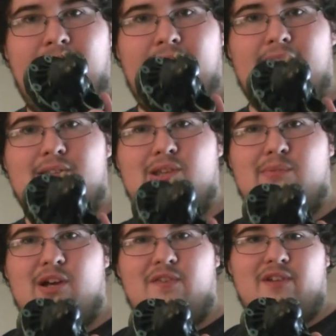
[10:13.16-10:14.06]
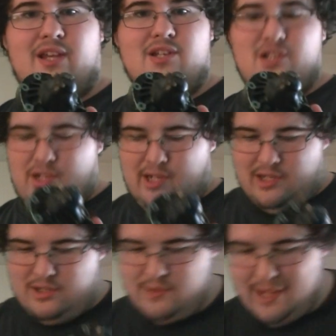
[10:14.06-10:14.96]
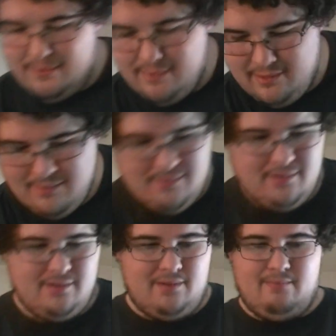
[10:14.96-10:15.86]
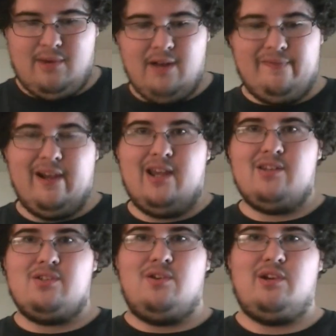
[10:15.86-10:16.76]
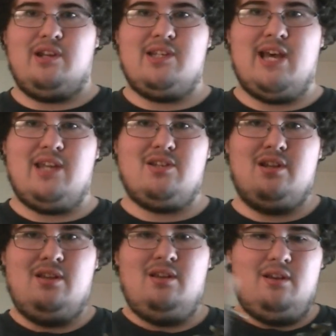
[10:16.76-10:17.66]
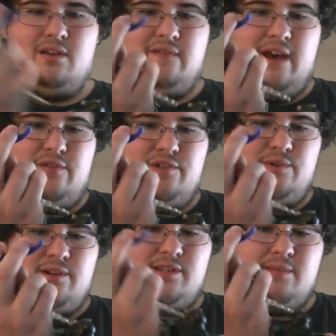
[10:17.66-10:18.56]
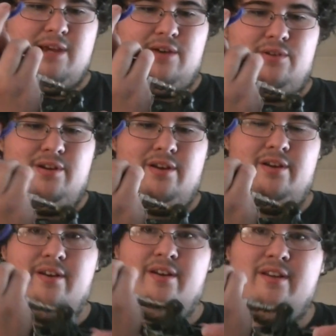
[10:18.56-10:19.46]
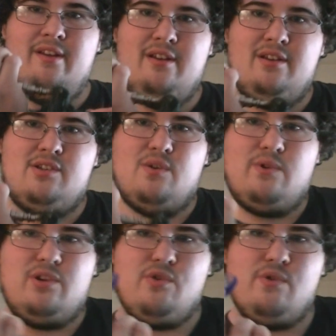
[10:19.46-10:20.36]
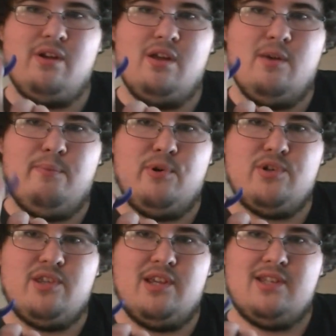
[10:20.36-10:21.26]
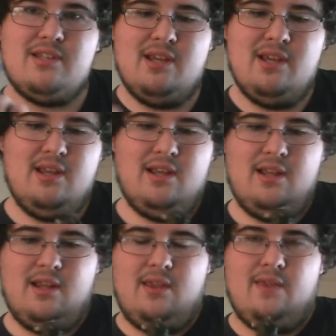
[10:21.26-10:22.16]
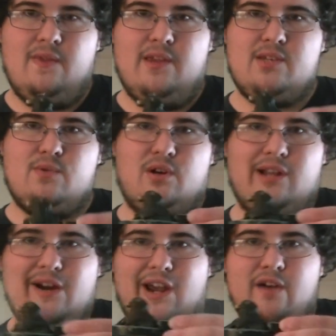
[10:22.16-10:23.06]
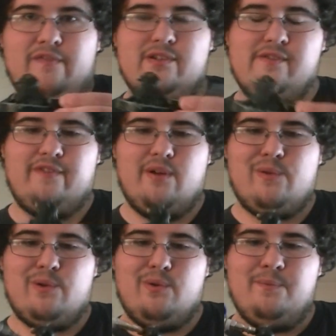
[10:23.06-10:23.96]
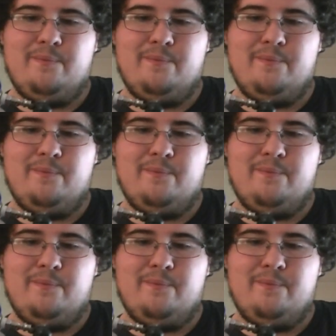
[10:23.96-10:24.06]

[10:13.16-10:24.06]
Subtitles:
That's all the modifications you need to do that. Modify it so you can attach a valve to it somehow. So when you push this, this will allow air to flow through.